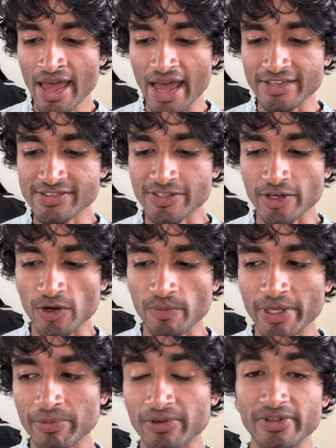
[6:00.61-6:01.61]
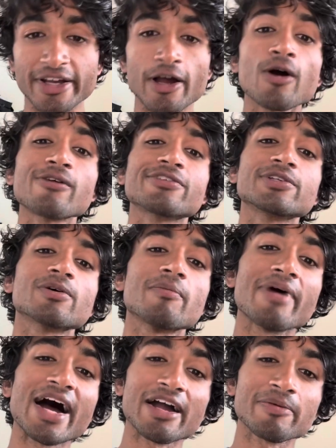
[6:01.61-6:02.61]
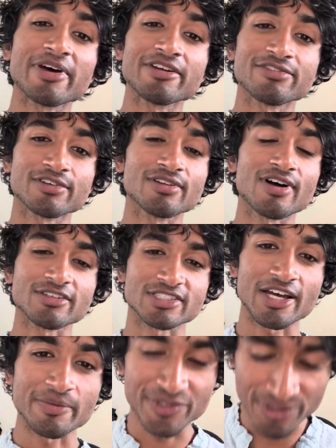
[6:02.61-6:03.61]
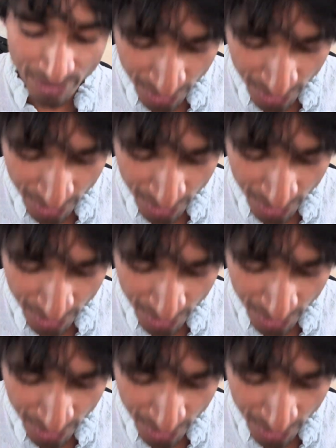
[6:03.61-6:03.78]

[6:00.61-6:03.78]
And so people are like, oh, if you do a back bend for a long time, you should do